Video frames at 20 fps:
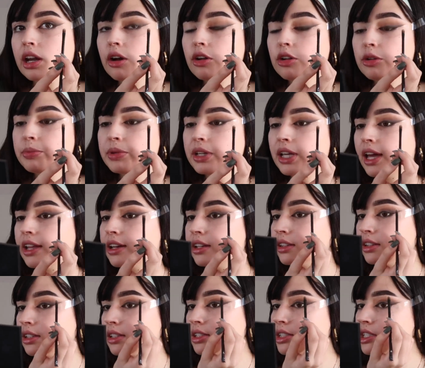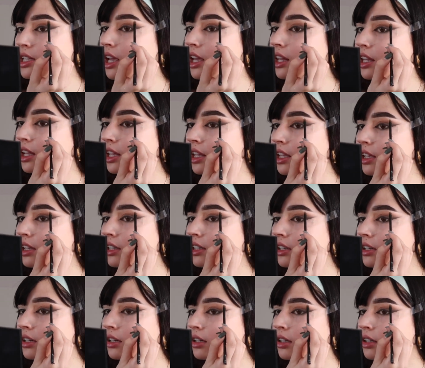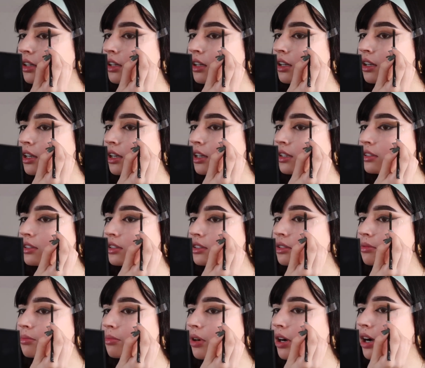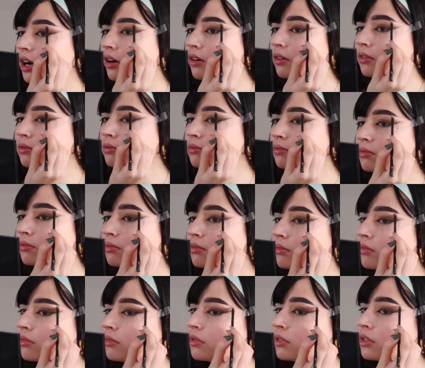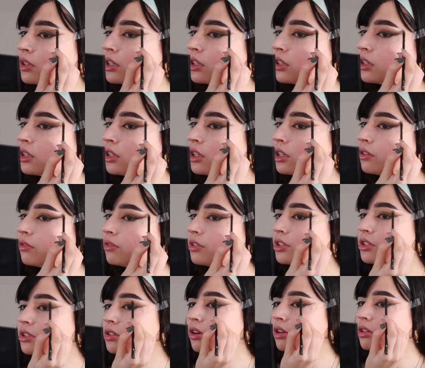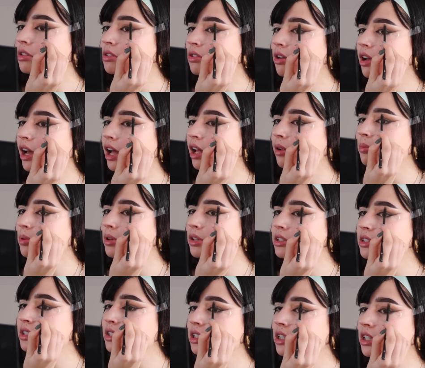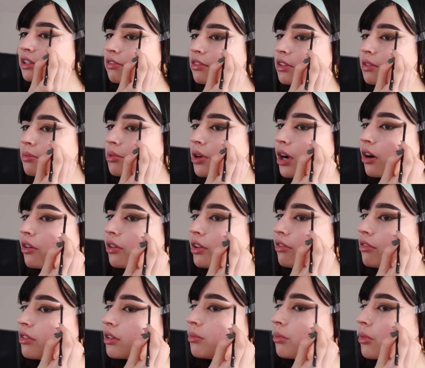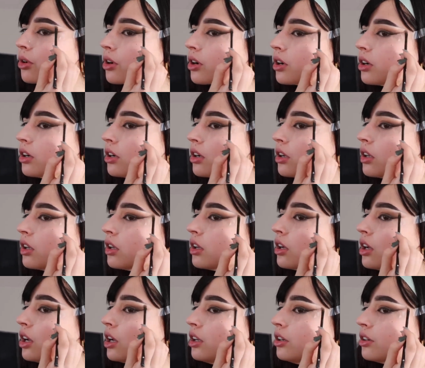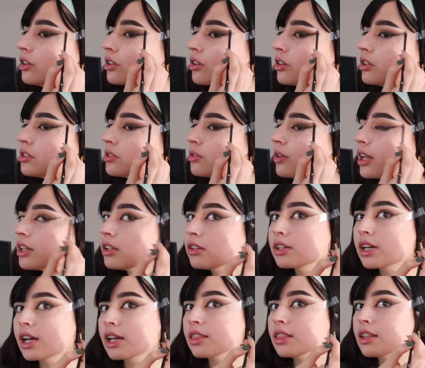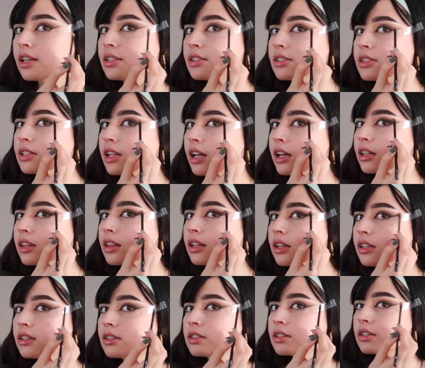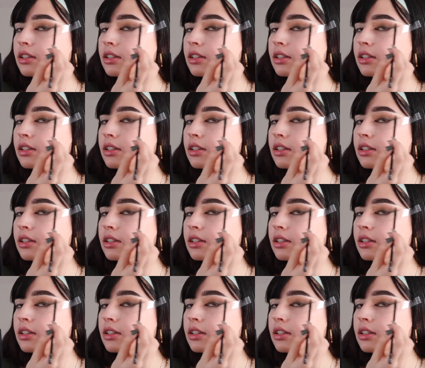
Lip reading: I will be adding this shade here under the brow, which is going to help us lift the brow even more, and you're going to elongate this like this.